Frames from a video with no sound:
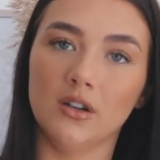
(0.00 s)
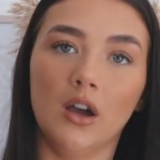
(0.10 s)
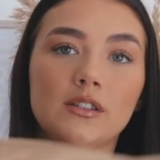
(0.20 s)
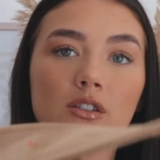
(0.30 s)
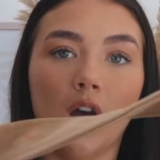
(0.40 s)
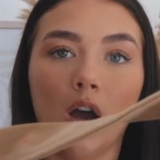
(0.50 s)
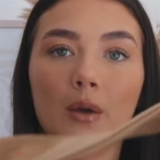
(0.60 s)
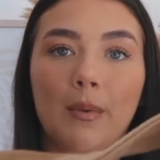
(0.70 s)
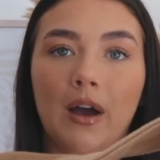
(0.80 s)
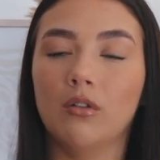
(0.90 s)
nice
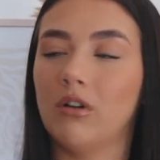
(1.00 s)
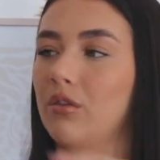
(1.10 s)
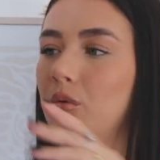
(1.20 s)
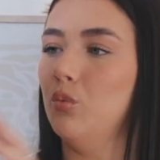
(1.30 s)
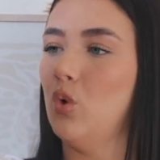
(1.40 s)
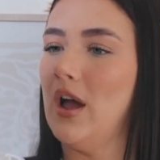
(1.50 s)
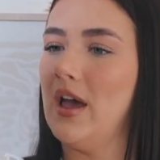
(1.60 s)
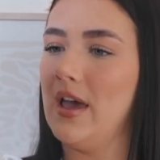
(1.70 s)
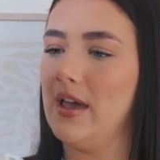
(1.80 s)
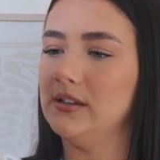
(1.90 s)
tie belt around the
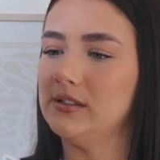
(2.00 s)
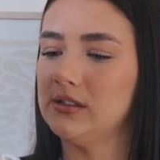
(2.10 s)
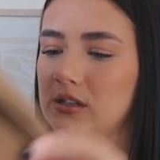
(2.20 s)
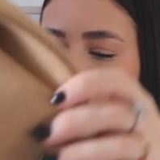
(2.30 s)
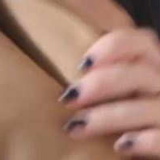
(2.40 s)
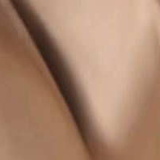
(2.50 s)
waist,